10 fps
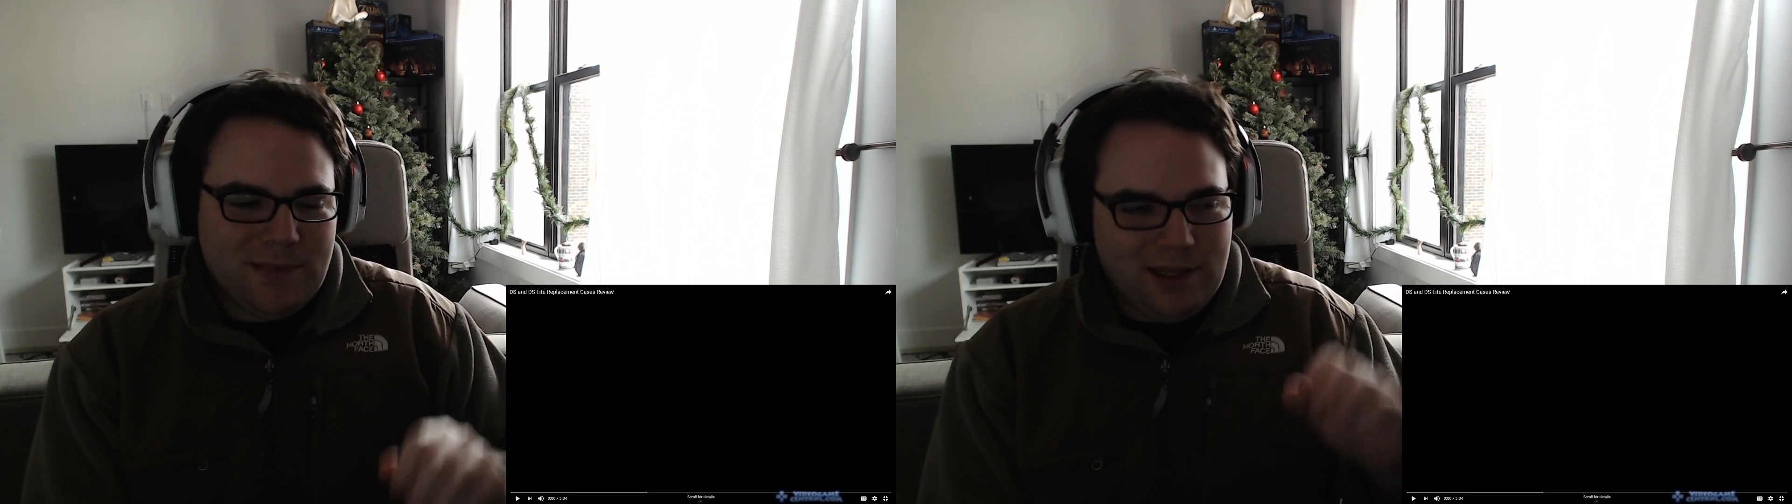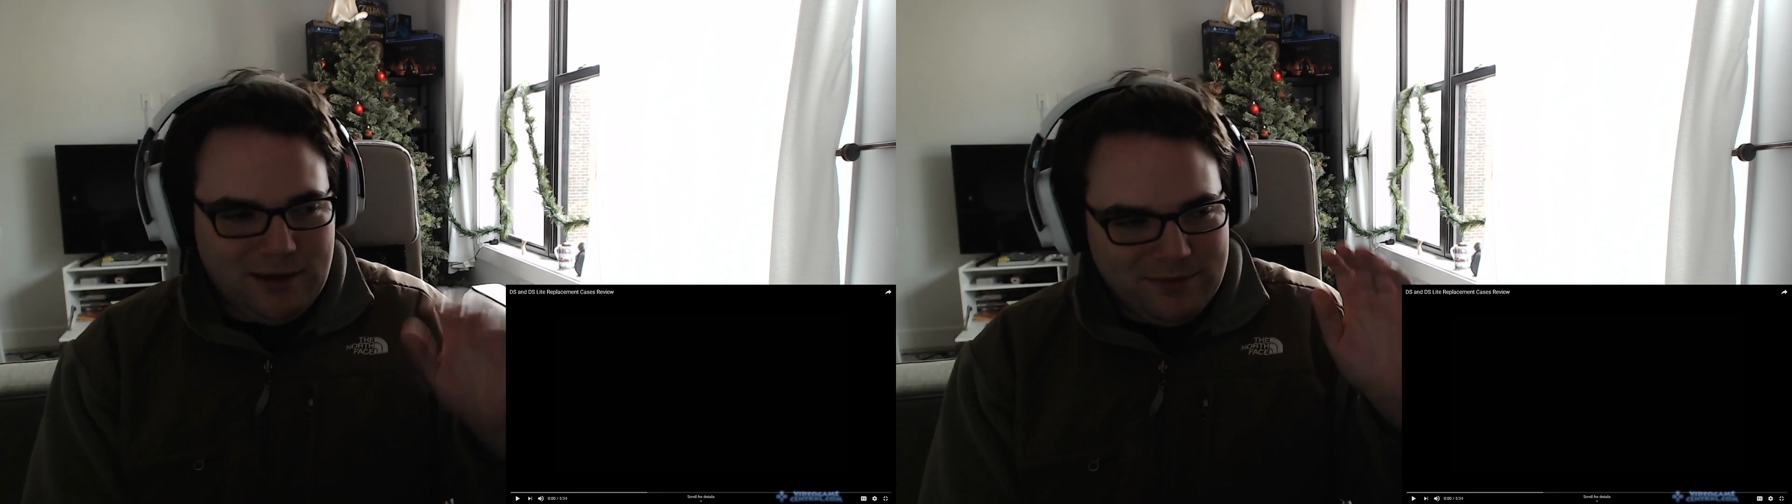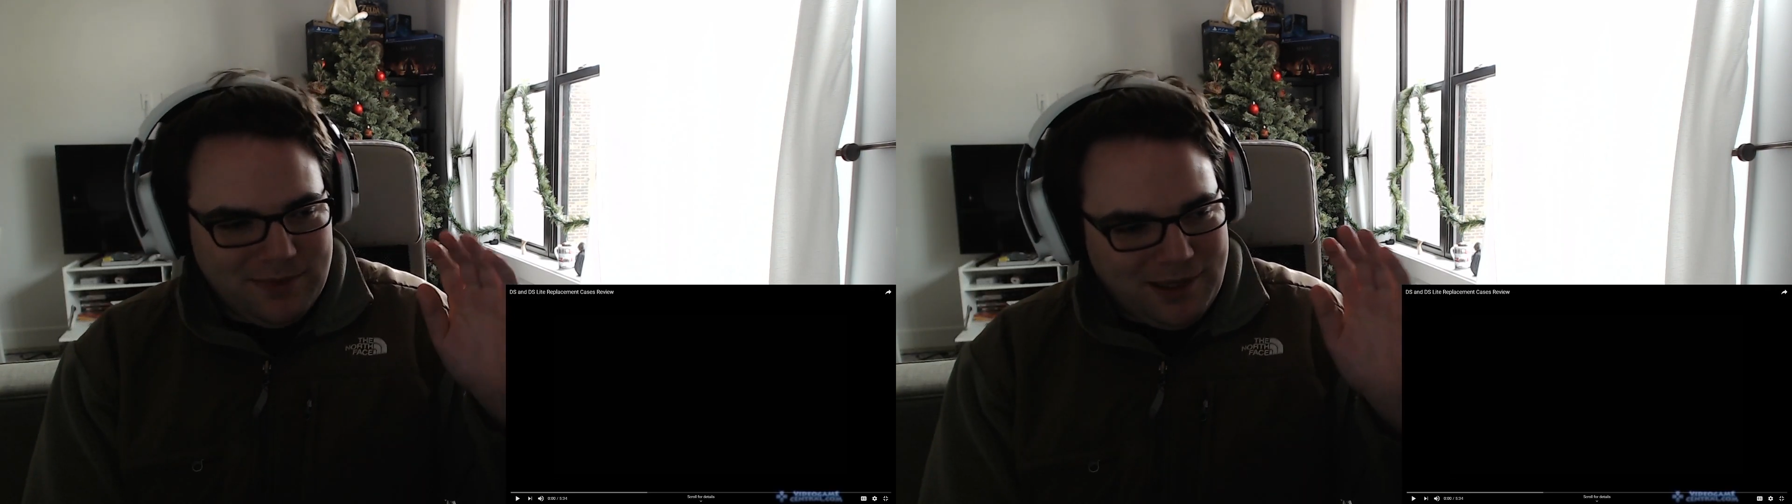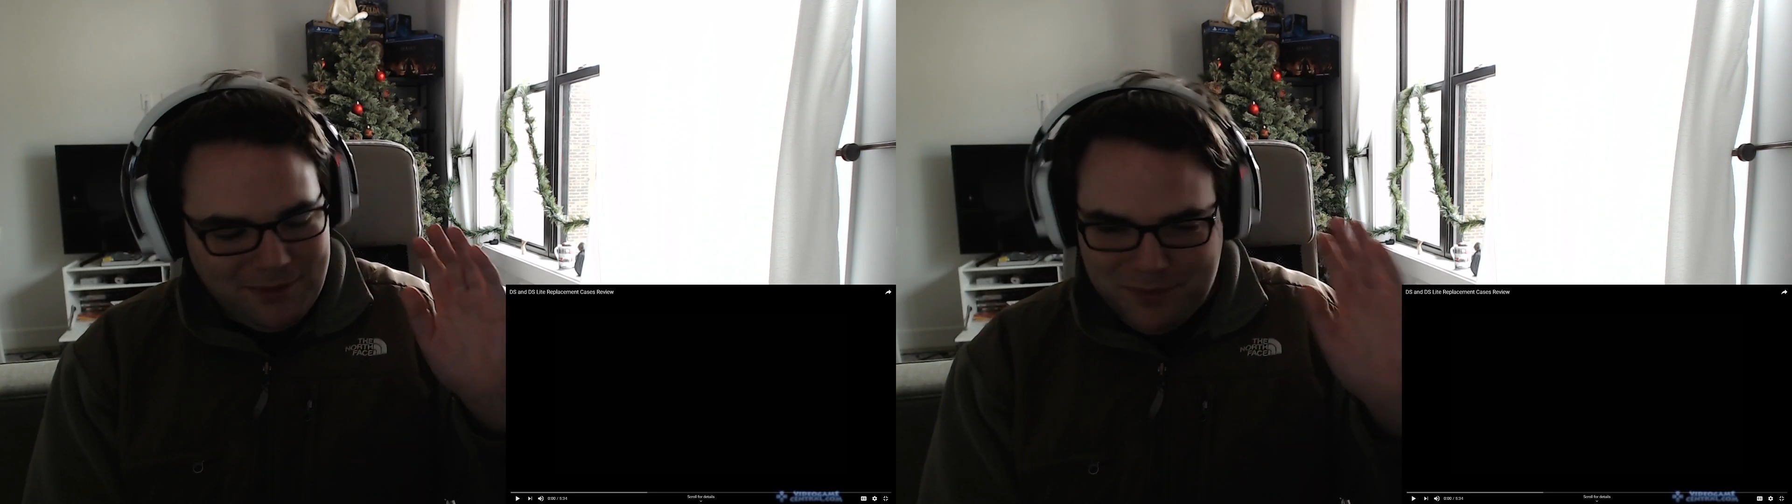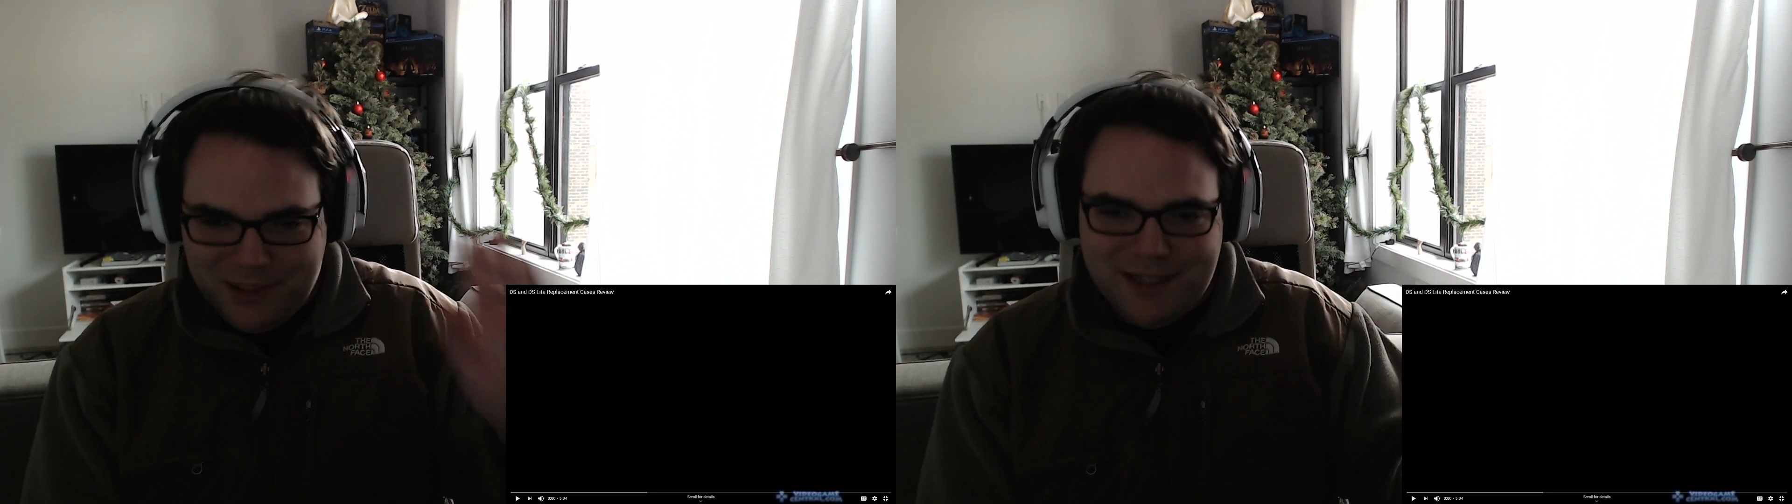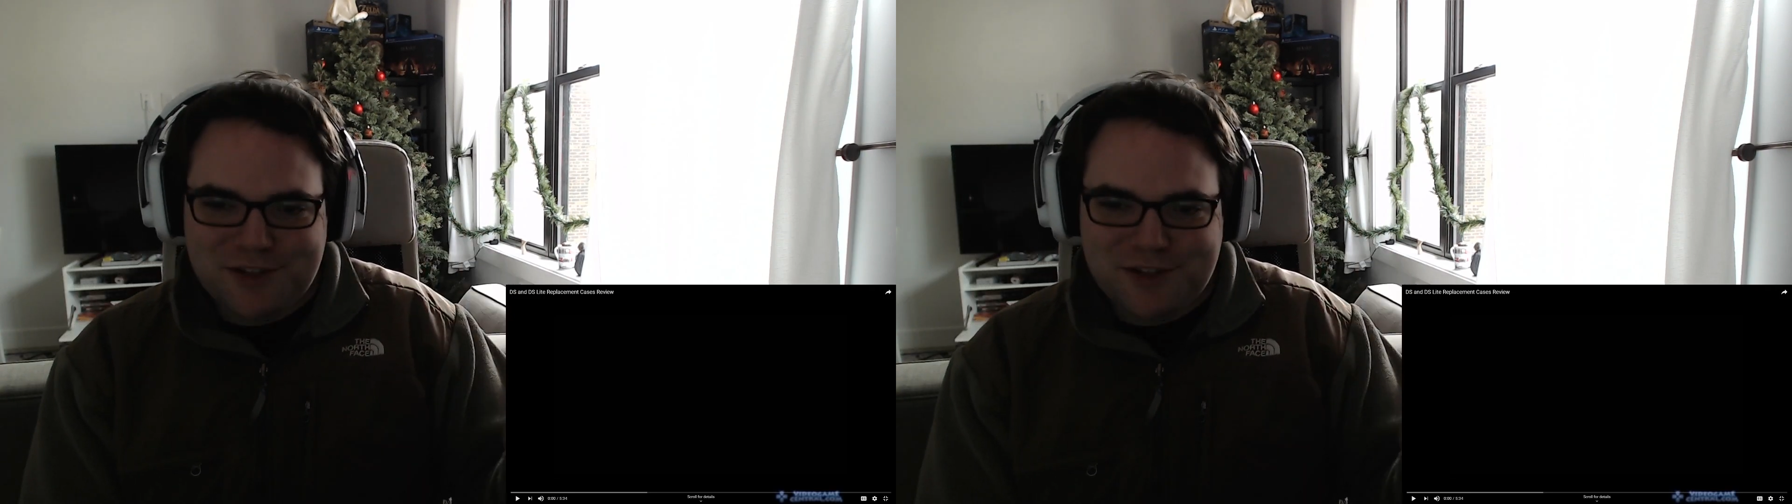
And I'll play